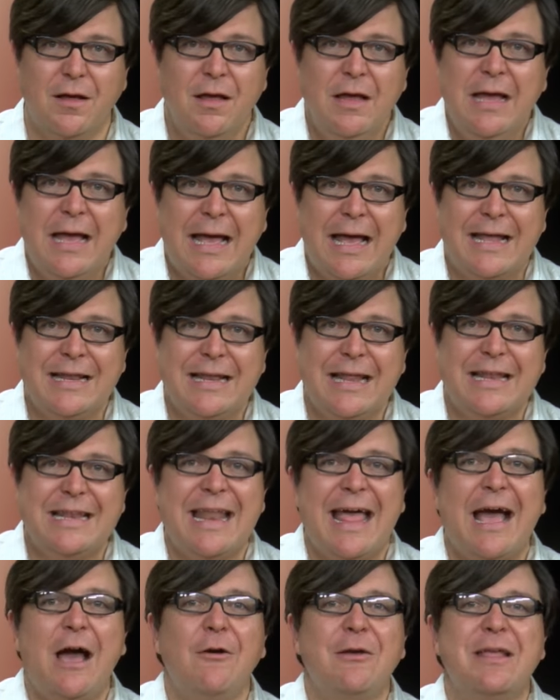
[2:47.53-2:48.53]
Uh, and
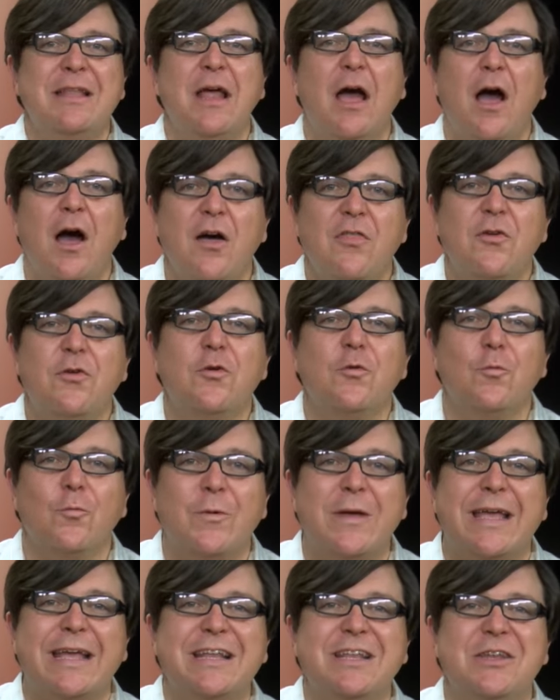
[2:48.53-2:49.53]
now, in other
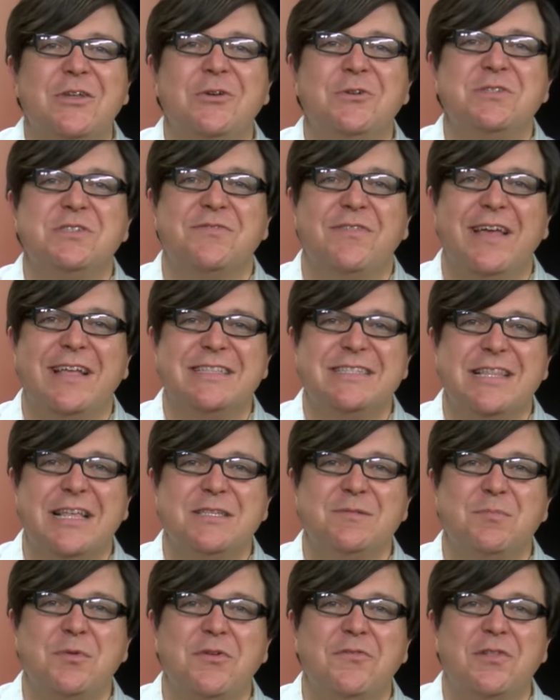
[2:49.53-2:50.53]
weed news, Vince,
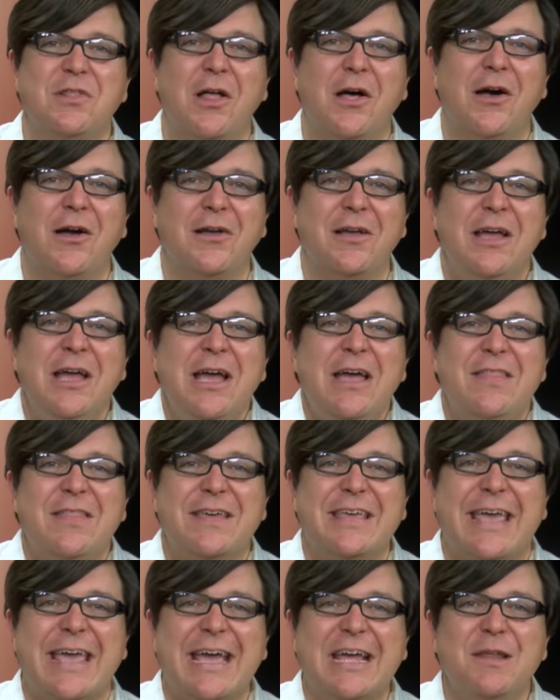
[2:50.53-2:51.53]
let's move along.
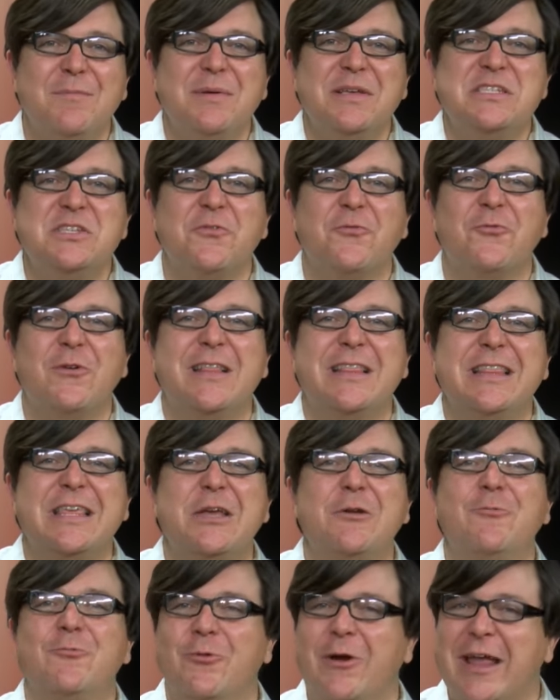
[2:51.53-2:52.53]
The cannabis
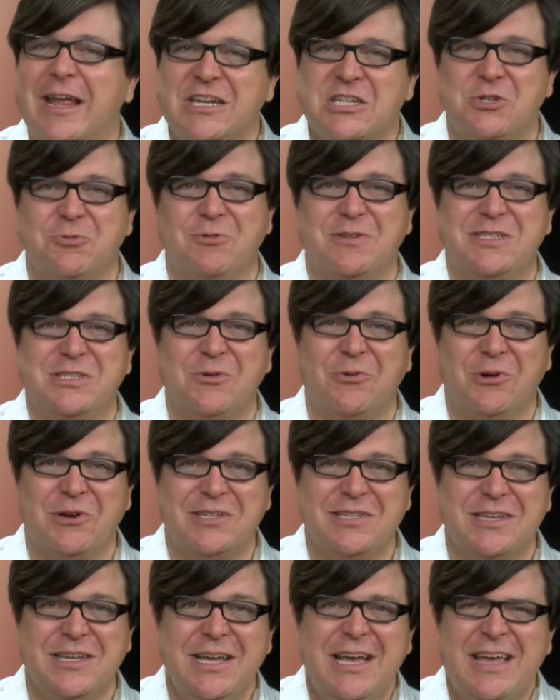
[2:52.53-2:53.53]
friendly ranch
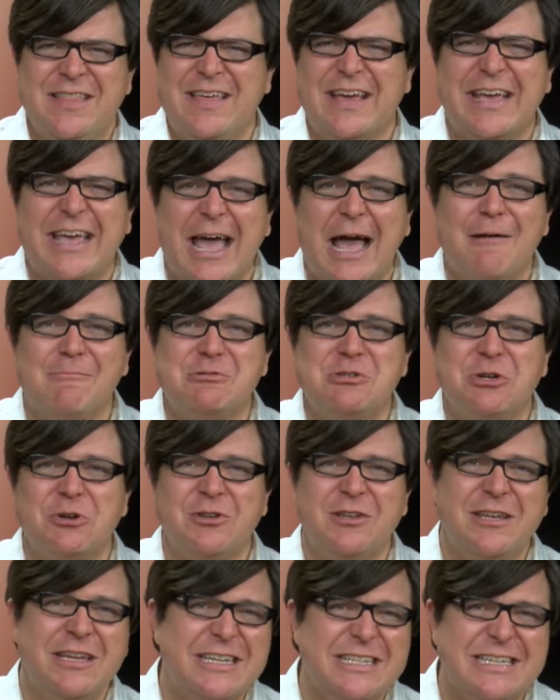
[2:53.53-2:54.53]
resort that
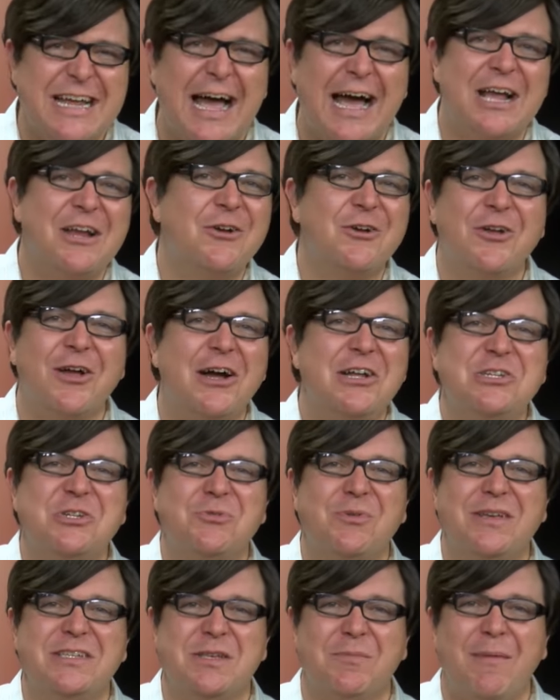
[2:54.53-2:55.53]
captured an entire
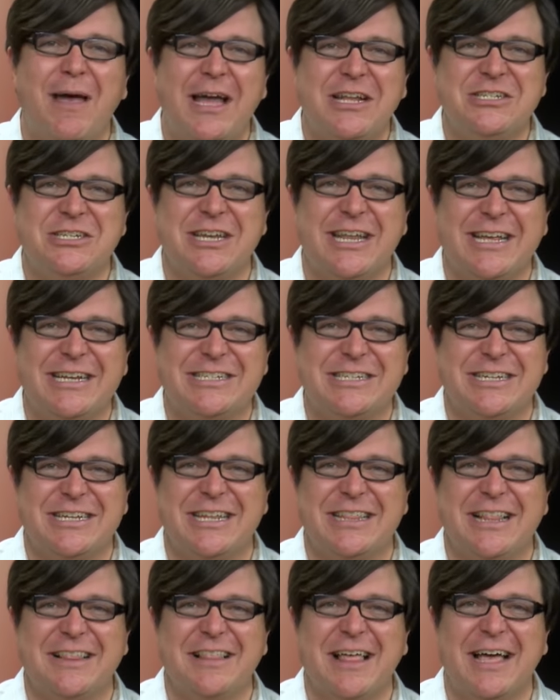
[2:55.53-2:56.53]
country's
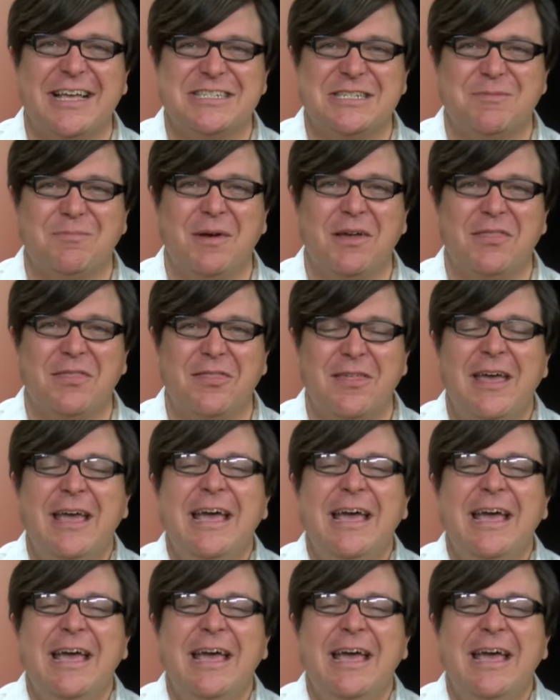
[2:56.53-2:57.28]
imagination in the last month